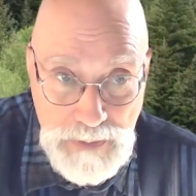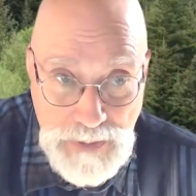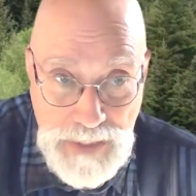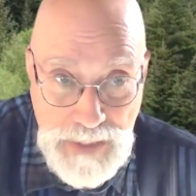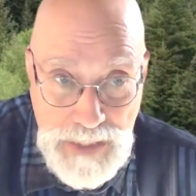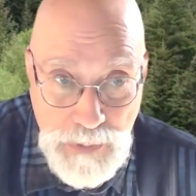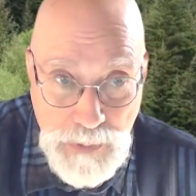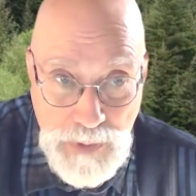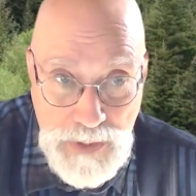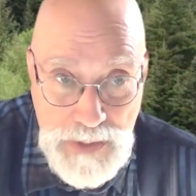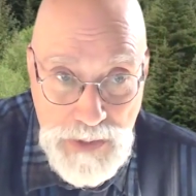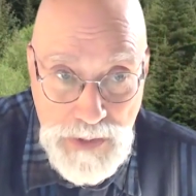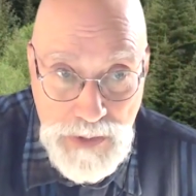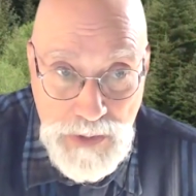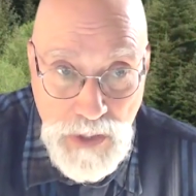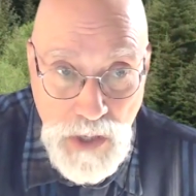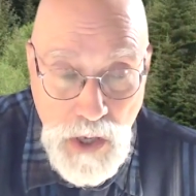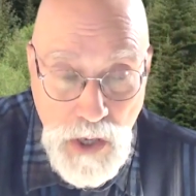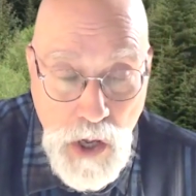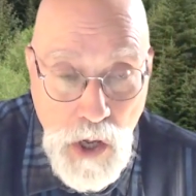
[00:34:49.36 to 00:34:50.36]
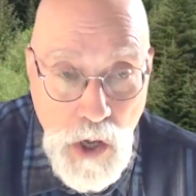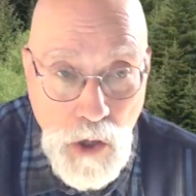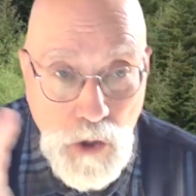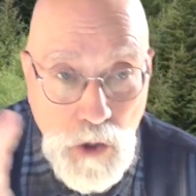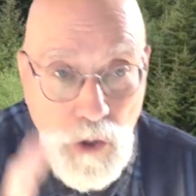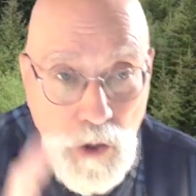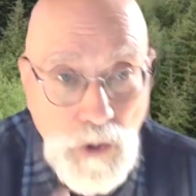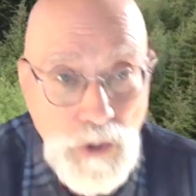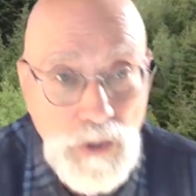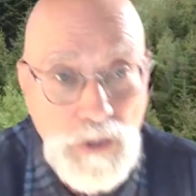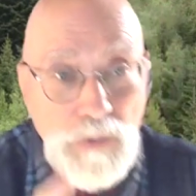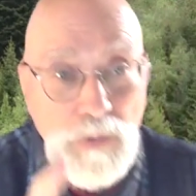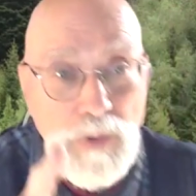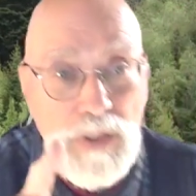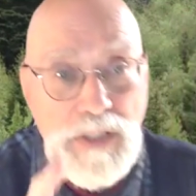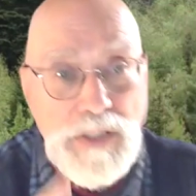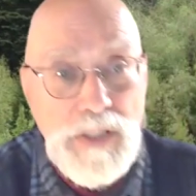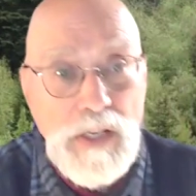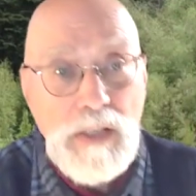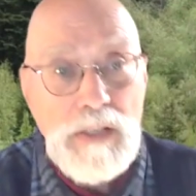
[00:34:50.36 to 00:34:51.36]
sequence could
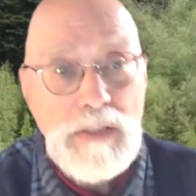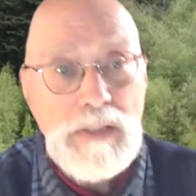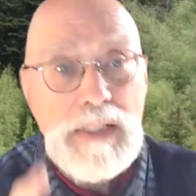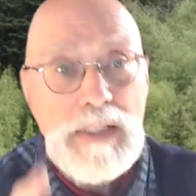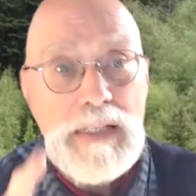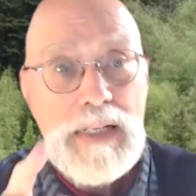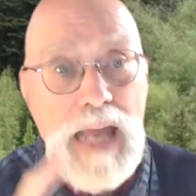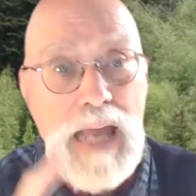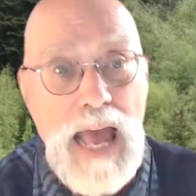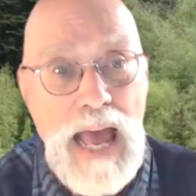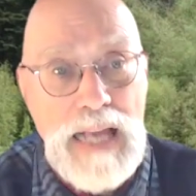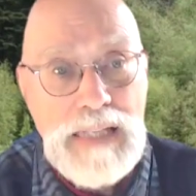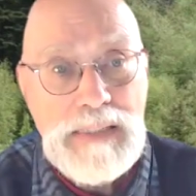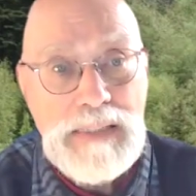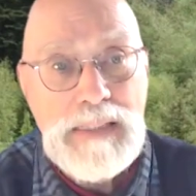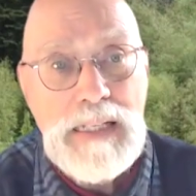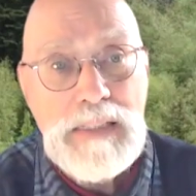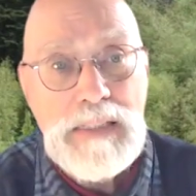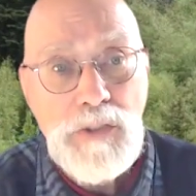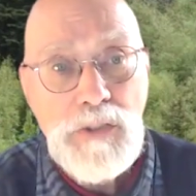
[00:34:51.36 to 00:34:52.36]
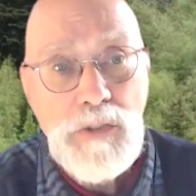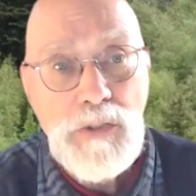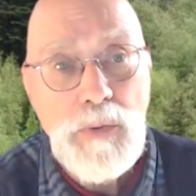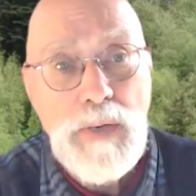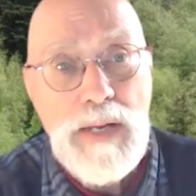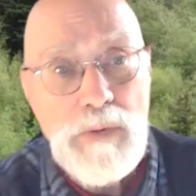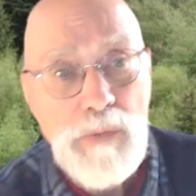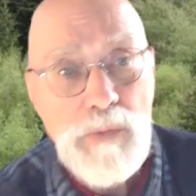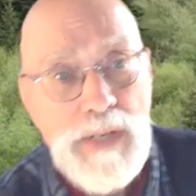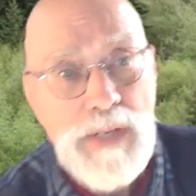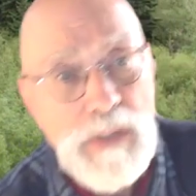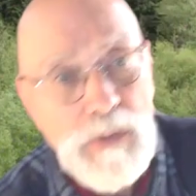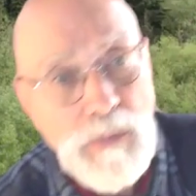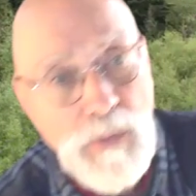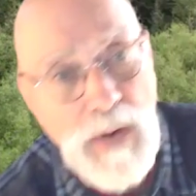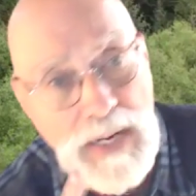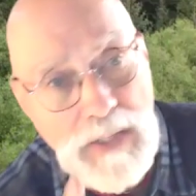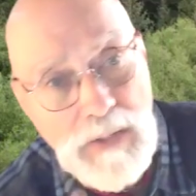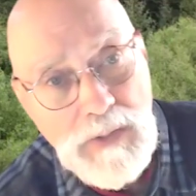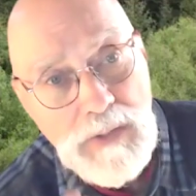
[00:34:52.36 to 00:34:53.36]
result in access to a real
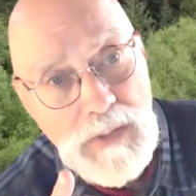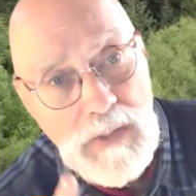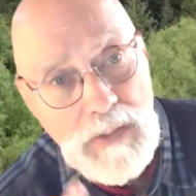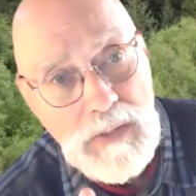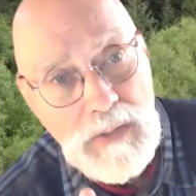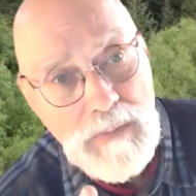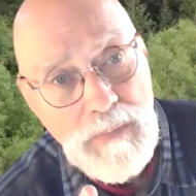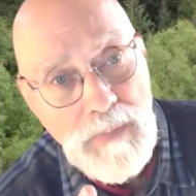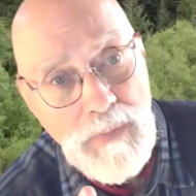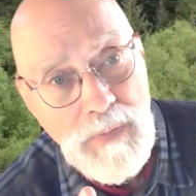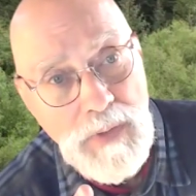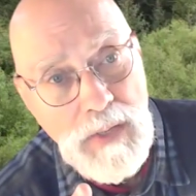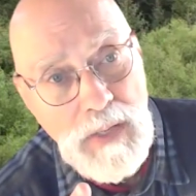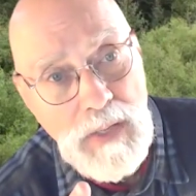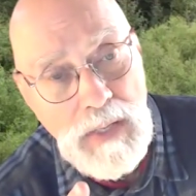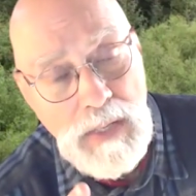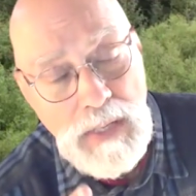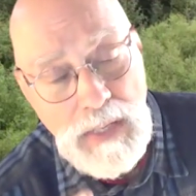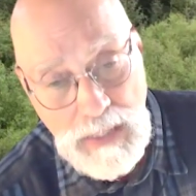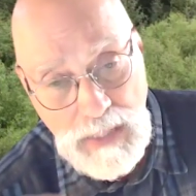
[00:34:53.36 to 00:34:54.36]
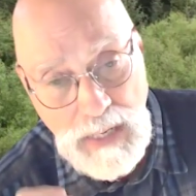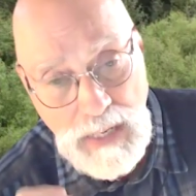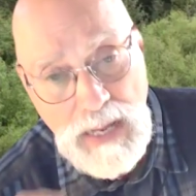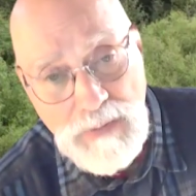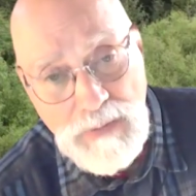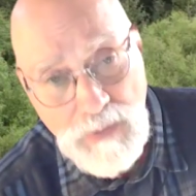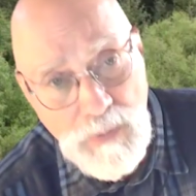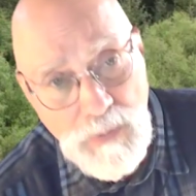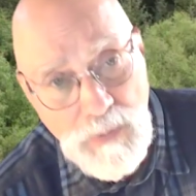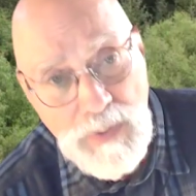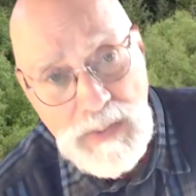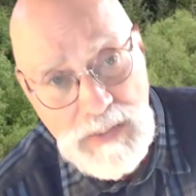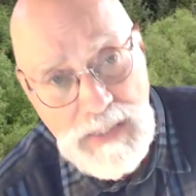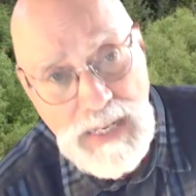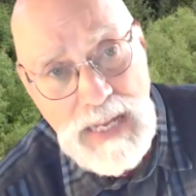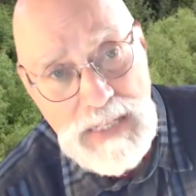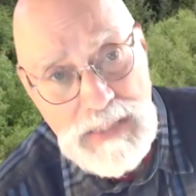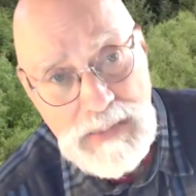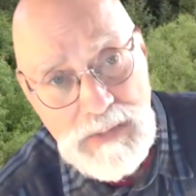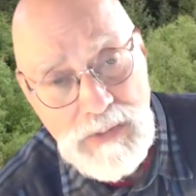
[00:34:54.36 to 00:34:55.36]
record. And I have a real
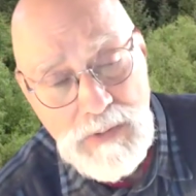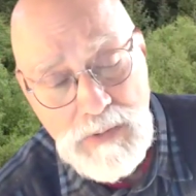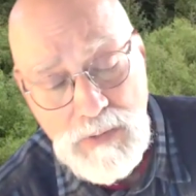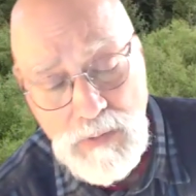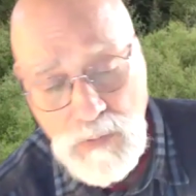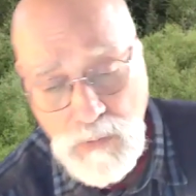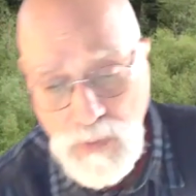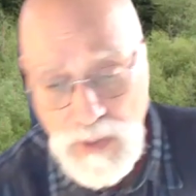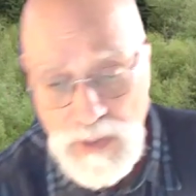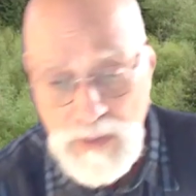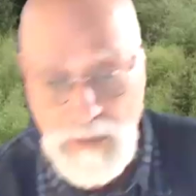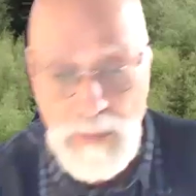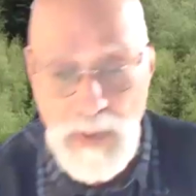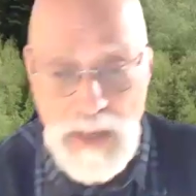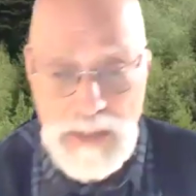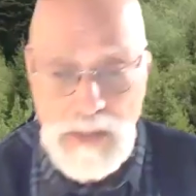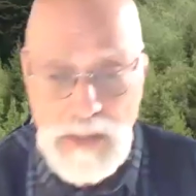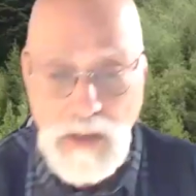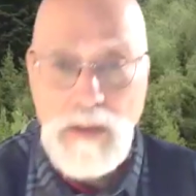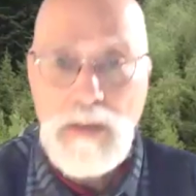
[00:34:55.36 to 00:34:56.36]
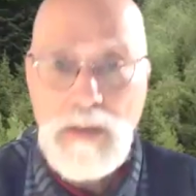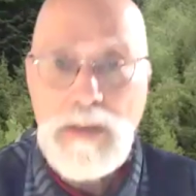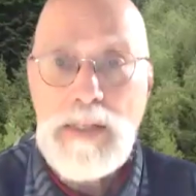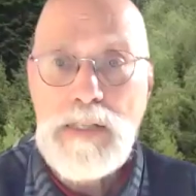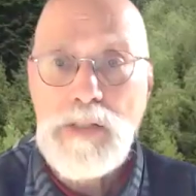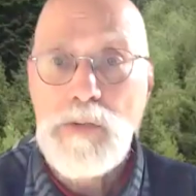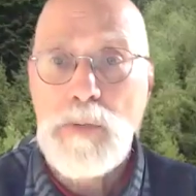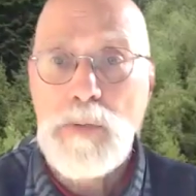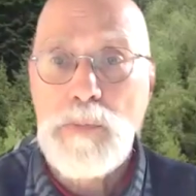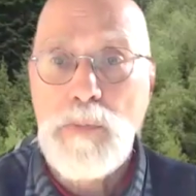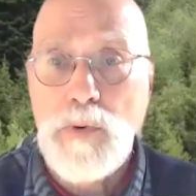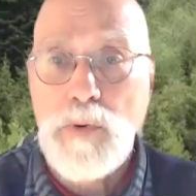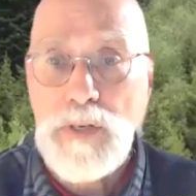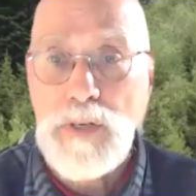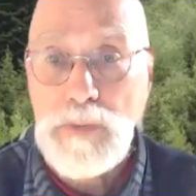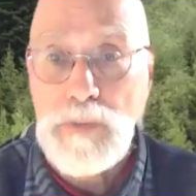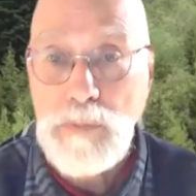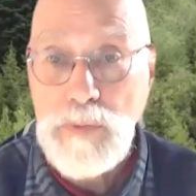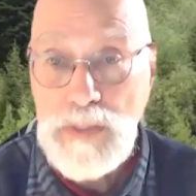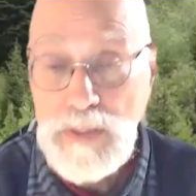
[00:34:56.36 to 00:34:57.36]
case. One of my colleagues
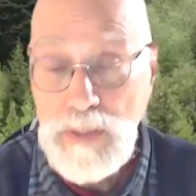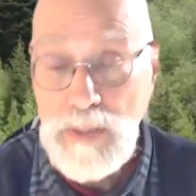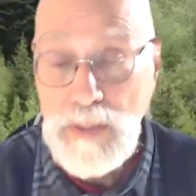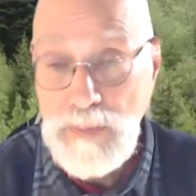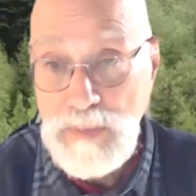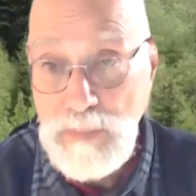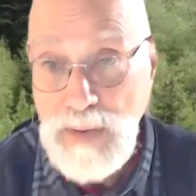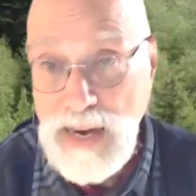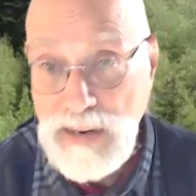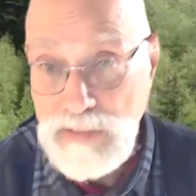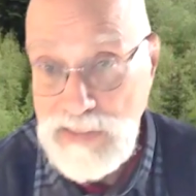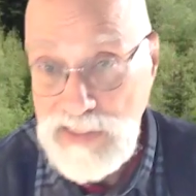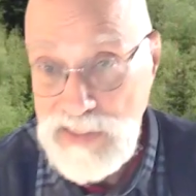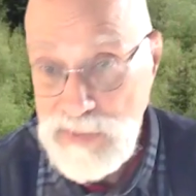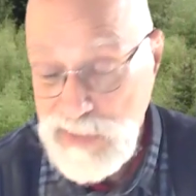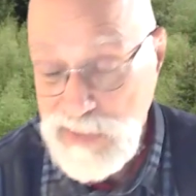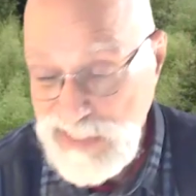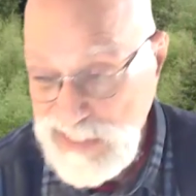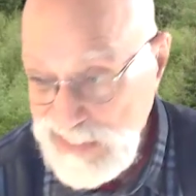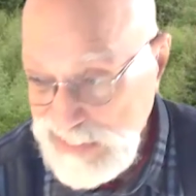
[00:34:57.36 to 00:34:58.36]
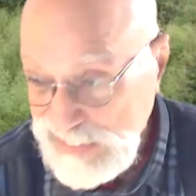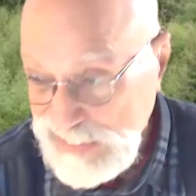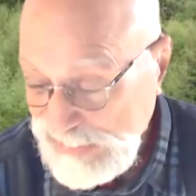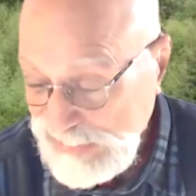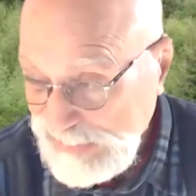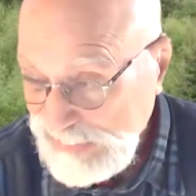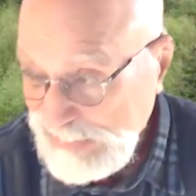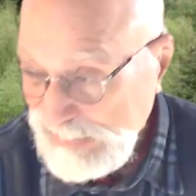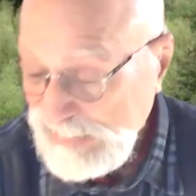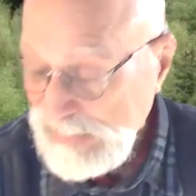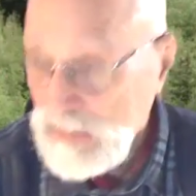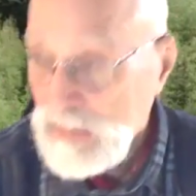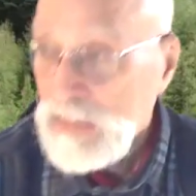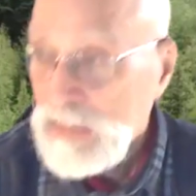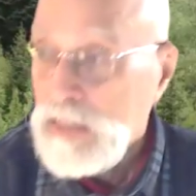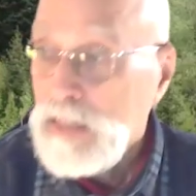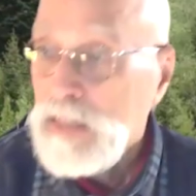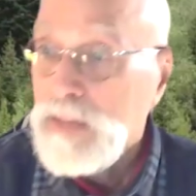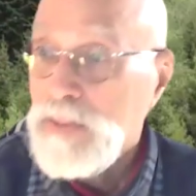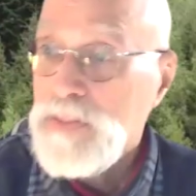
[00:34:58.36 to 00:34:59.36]
reported with some embarrassment
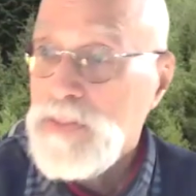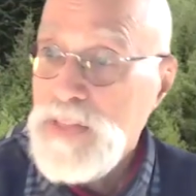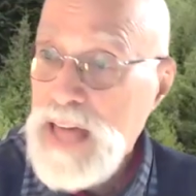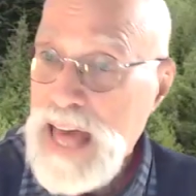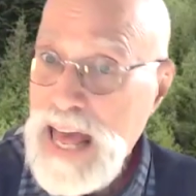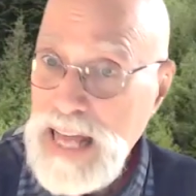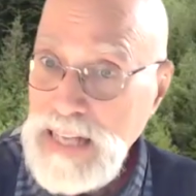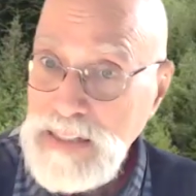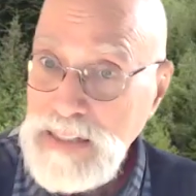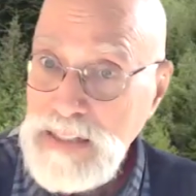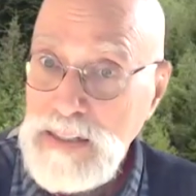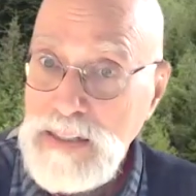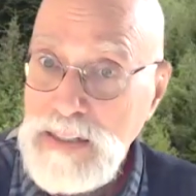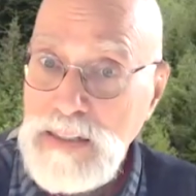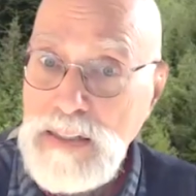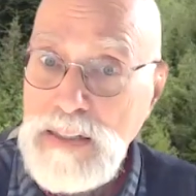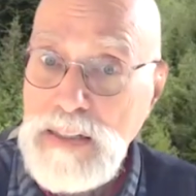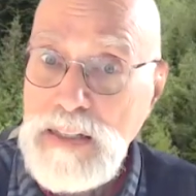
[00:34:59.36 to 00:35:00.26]
that